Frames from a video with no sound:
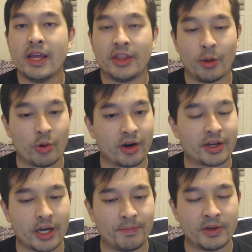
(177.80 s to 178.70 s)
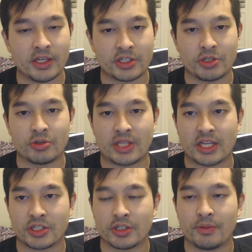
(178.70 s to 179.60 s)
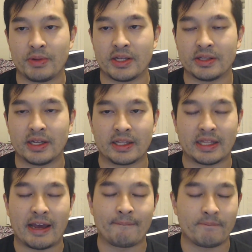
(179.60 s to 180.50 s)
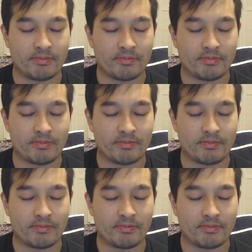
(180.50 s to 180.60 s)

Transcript: there were a couple issues that should have been, like, there